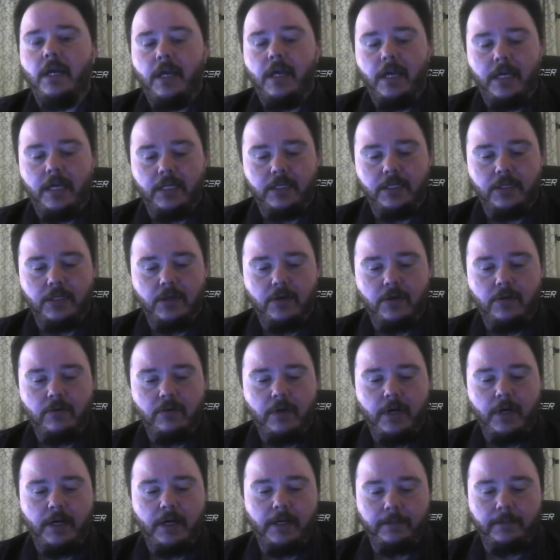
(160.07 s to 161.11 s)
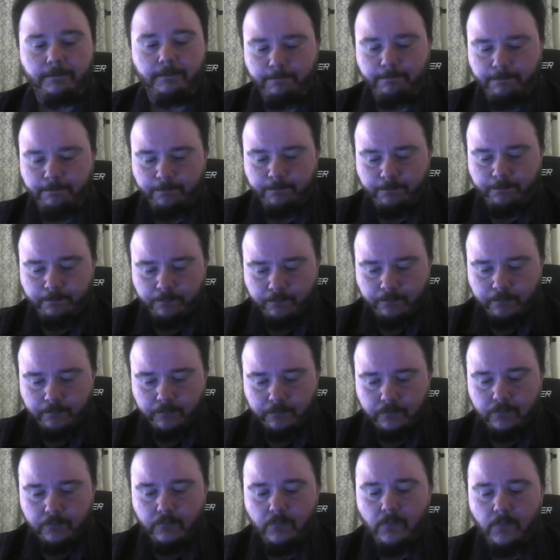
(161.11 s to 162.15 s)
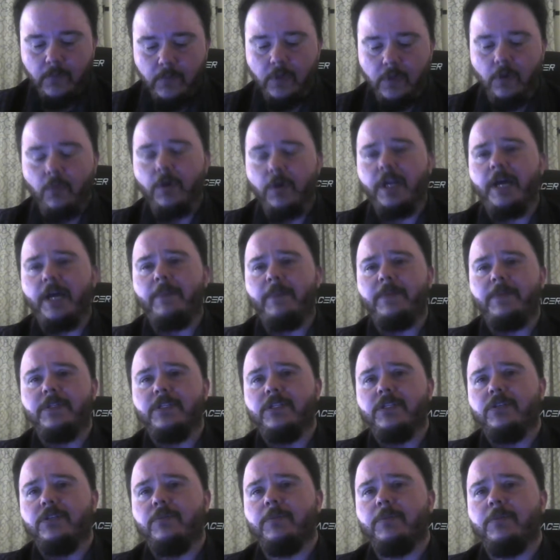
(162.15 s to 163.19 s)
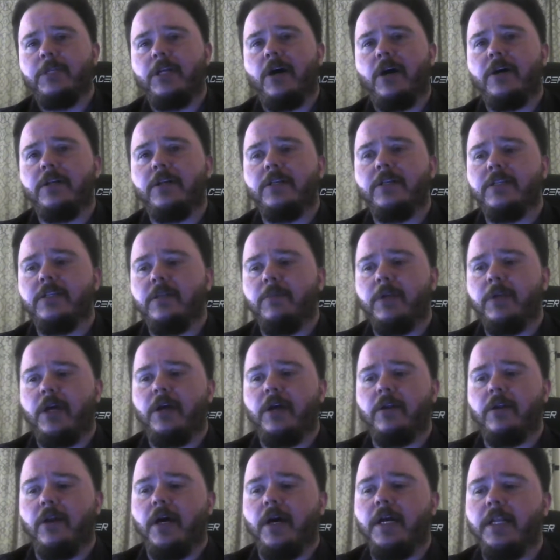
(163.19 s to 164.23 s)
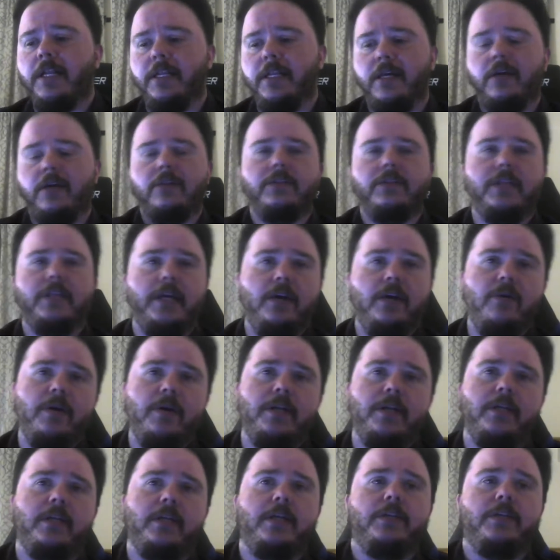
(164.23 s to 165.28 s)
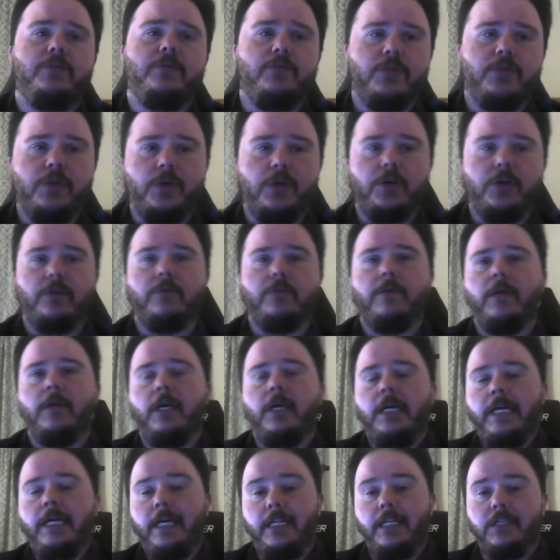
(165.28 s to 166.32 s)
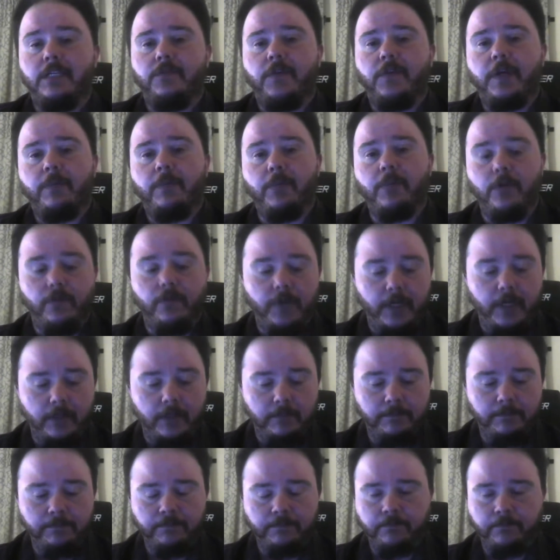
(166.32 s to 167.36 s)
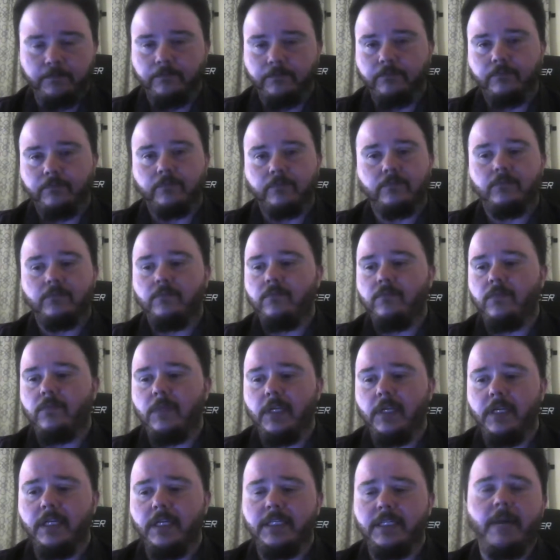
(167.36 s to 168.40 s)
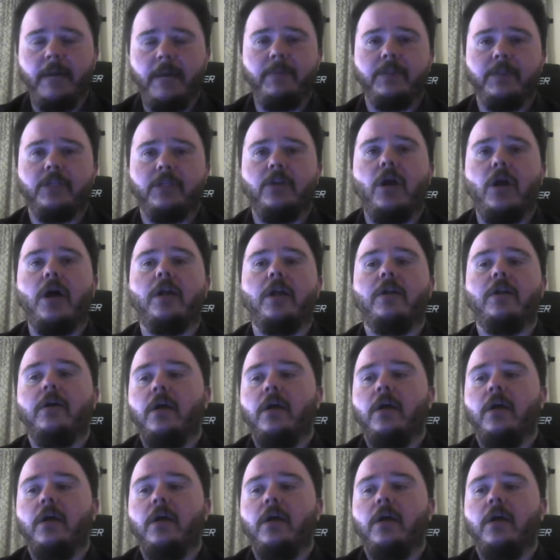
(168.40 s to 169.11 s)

And so, um, what happens is you'll be talking to somebody online and they'll say, Oh, I need an iTunes card. And it's fake profile. And this happens a lot.